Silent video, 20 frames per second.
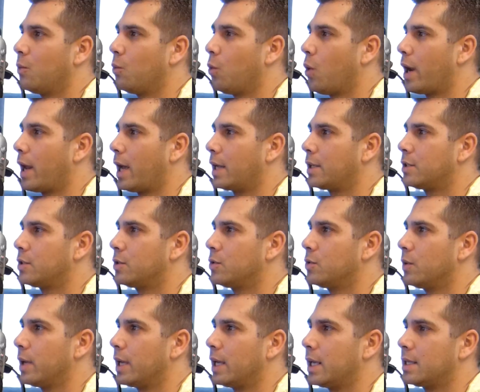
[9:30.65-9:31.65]
what I
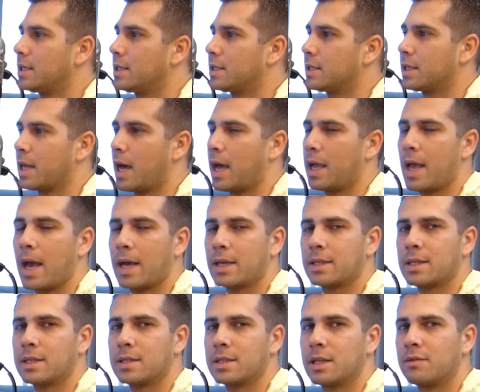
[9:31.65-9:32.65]
do is I
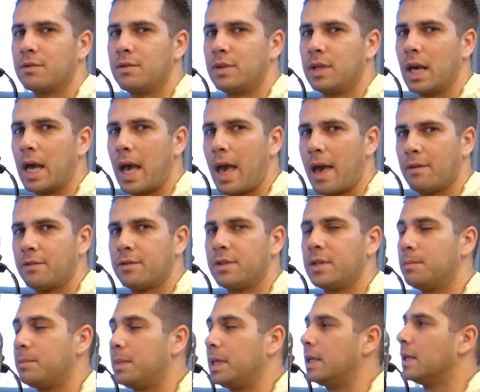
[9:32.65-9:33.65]
access it via
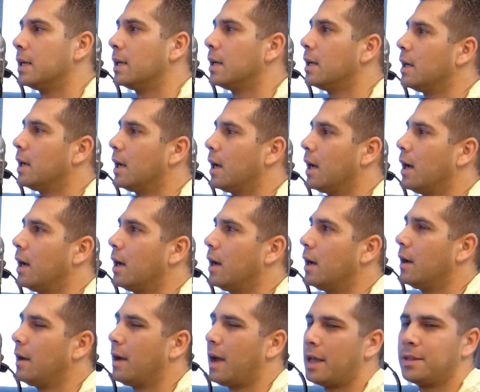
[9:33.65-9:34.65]
FTP.
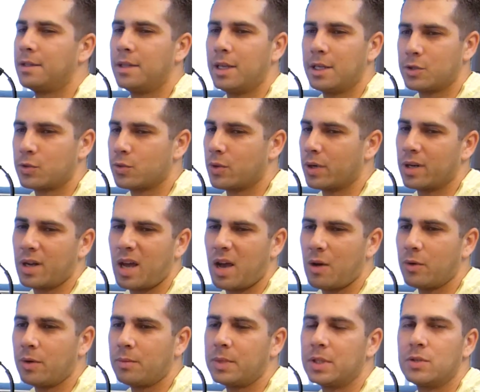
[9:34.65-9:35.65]
Uh, and this one I
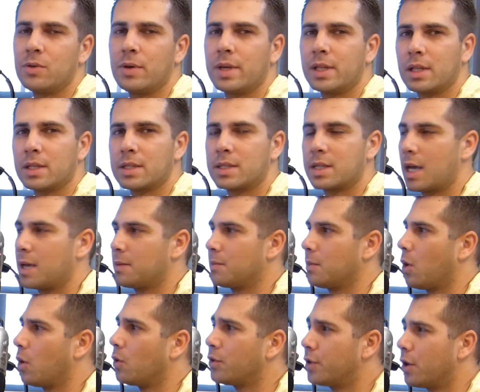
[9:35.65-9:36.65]
will be doing the same,
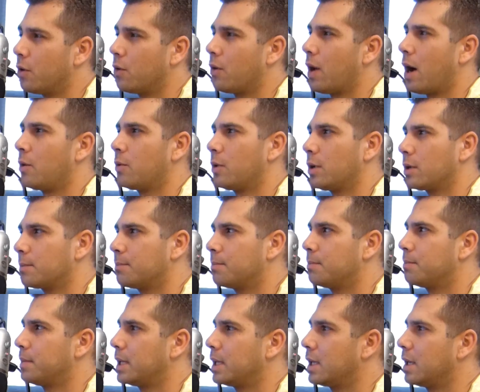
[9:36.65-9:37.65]
although I will
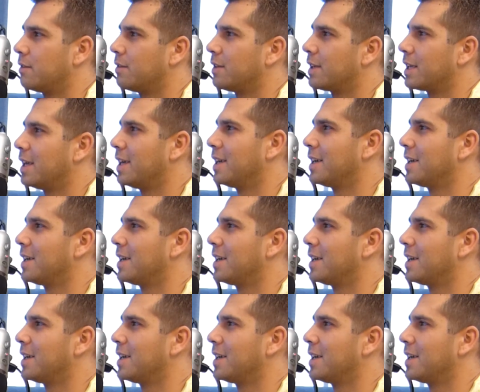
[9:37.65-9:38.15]
be giving